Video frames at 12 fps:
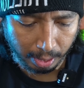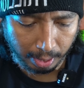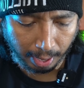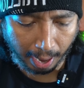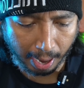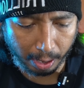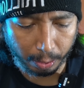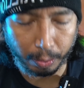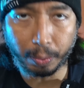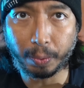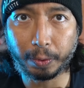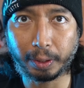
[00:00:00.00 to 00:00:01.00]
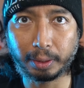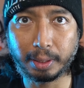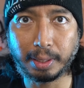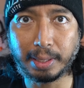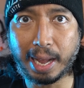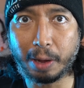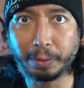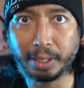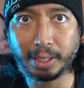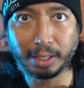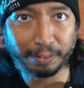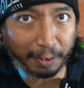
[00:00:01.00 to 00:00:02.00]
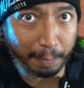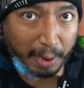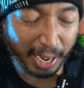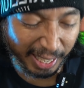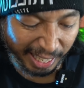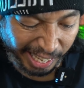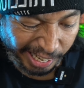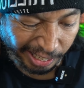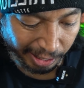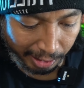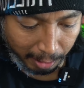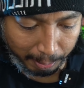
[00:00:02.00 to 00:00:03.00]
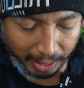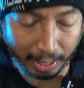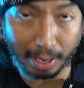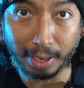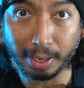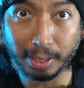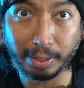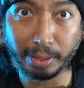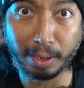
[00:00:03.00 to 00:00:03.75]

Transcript: how the sound is from my ears because,